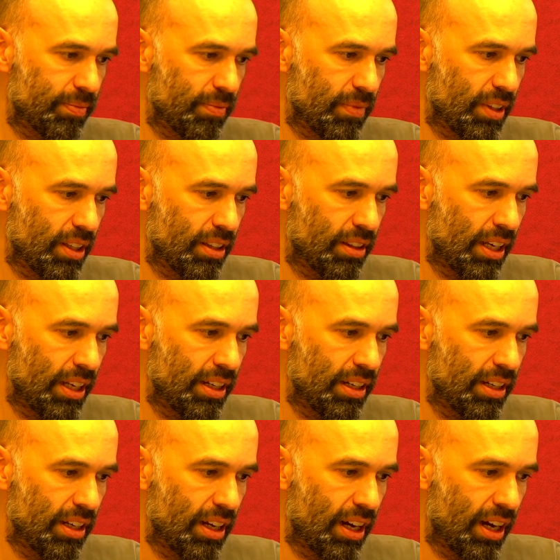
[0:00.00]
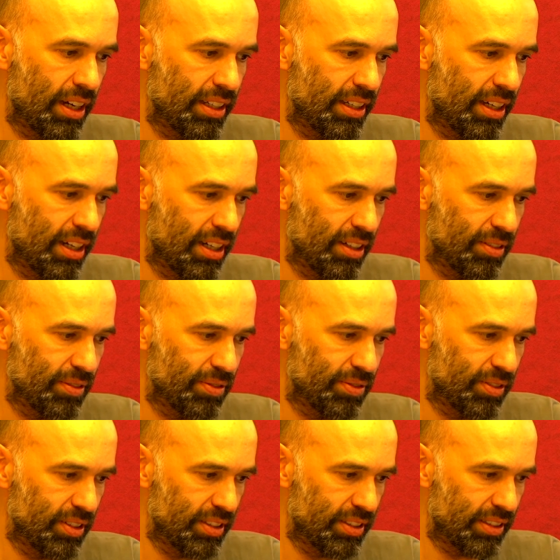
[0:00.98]
Then I have
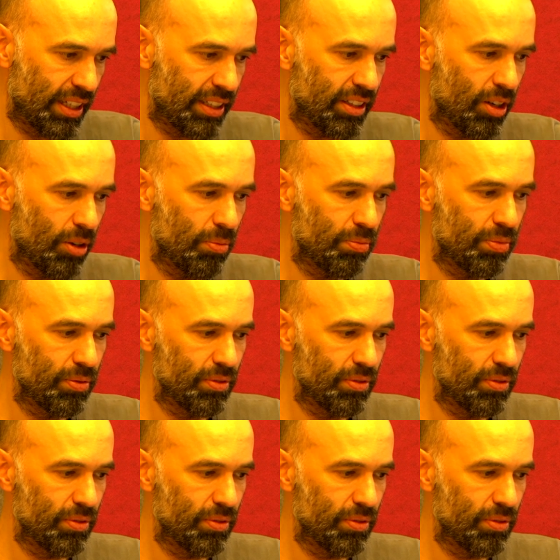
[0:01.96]
set up